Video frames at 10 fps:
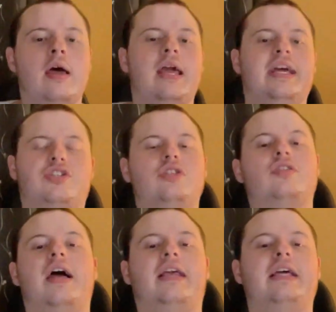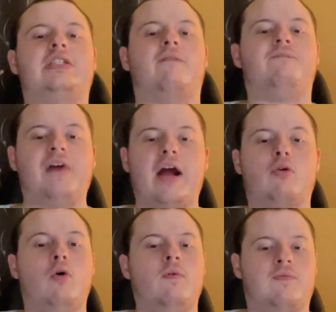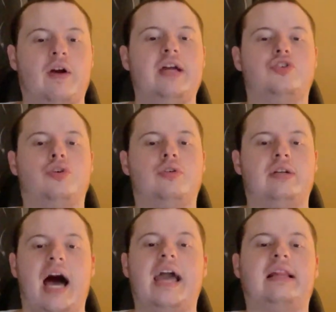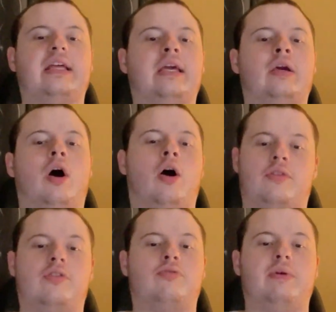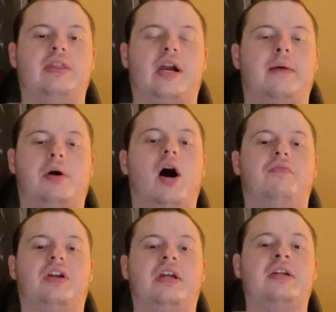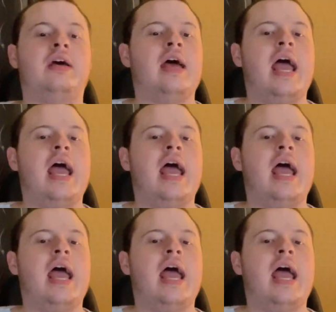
It's just like, it's Farrell, Fraser, Nighy are the three that I'm confident.